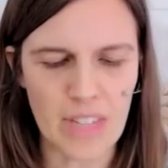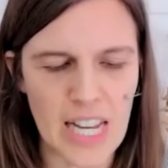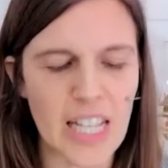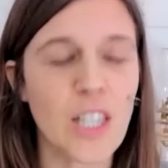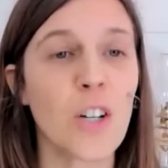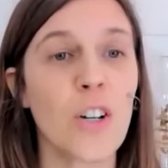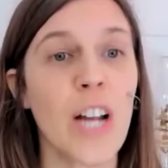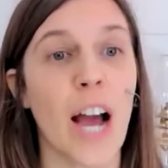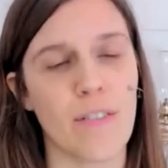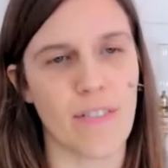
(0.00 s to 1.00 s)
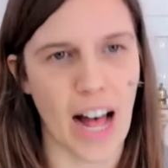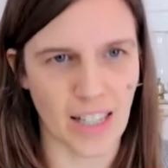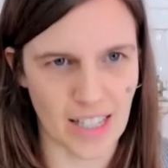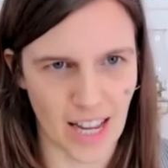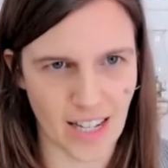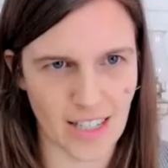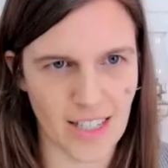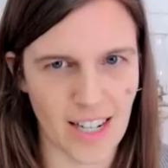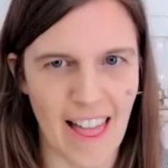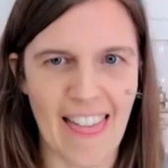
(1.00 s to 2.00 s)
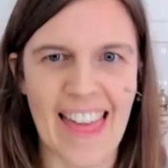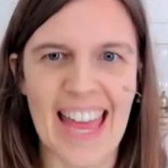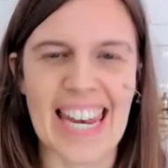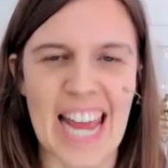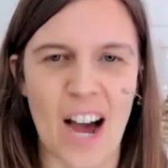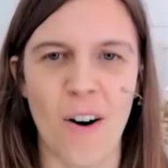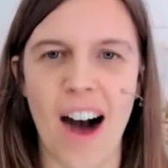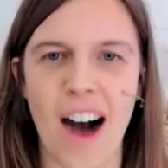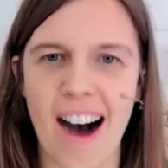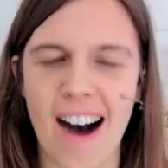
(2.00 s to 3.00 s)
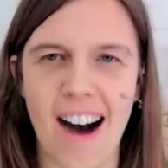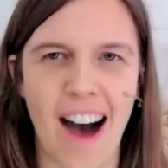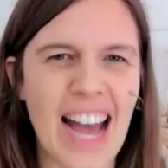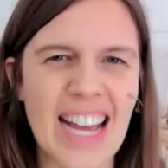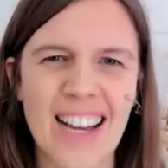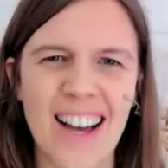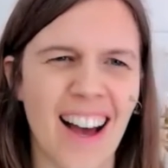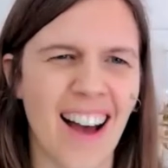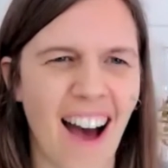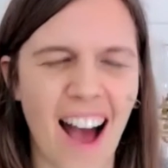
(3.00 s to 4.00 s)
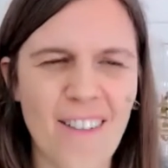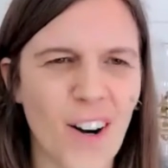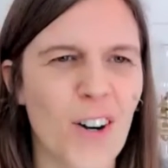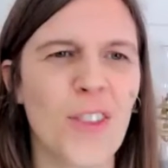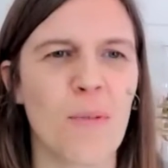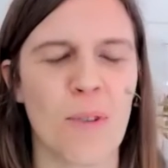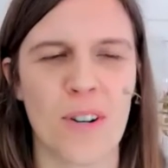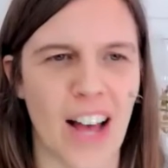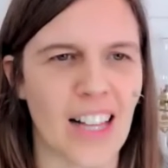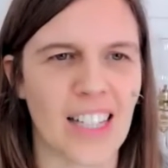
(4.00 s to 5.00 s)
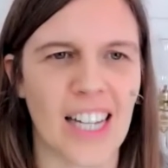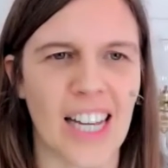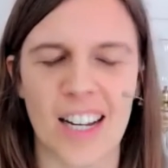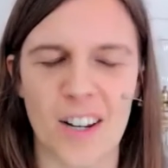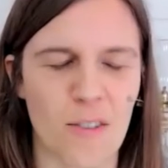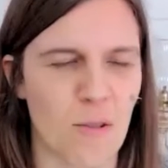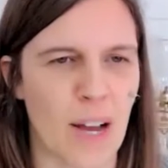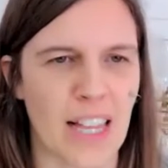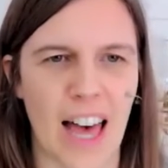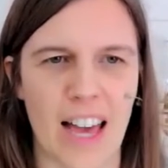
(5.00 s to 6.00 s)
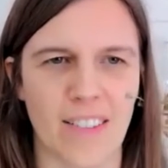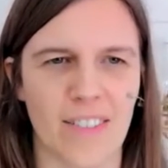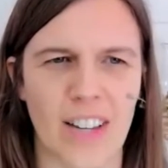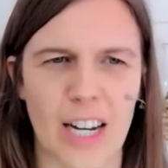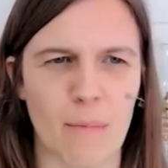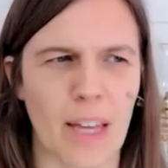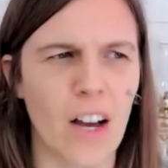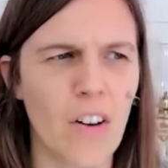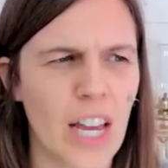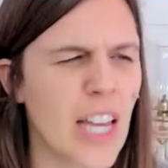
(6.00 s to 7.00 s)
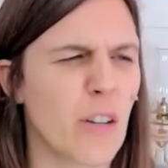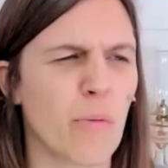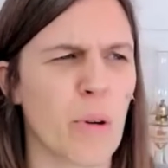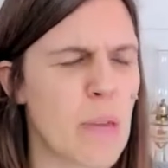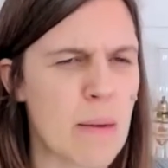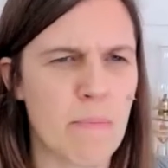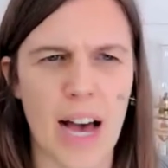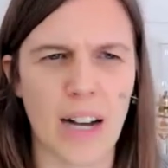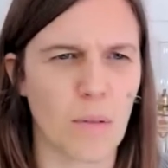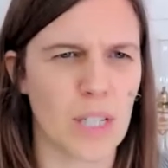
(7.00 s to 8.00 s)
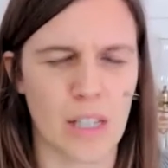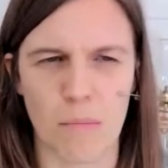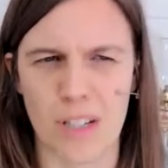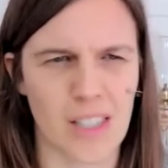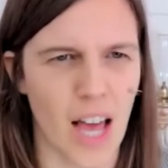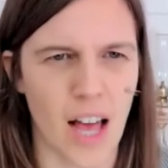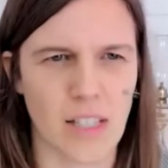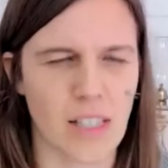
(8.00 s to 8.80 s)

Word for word: is learn how to validate. Now, I I've heard the word validate through my life and I'm like, okay, you repeat back what someone says.